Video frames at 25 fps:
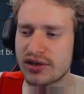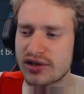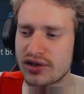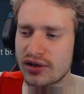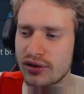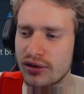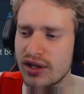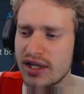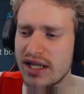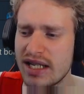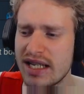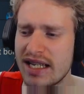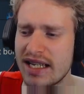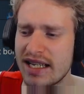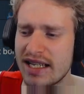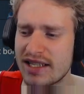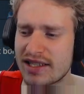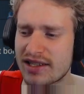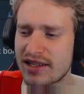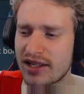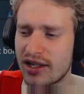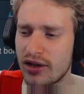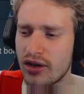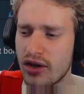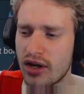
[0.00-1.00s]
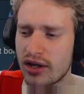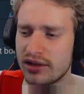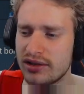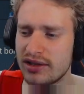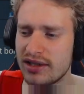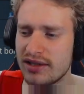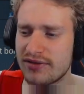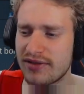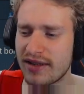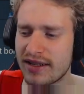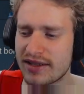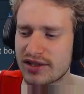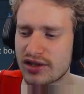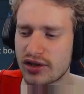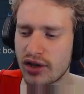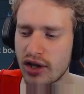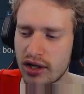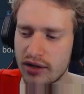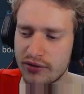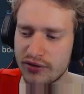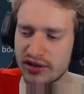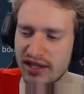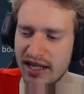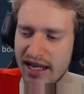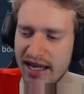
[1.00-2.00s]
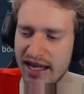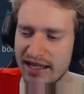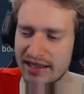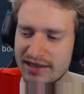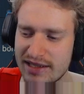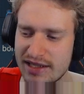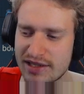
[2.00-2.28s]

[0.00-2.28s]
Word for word: So he's got a lot of defense, a lot of attack,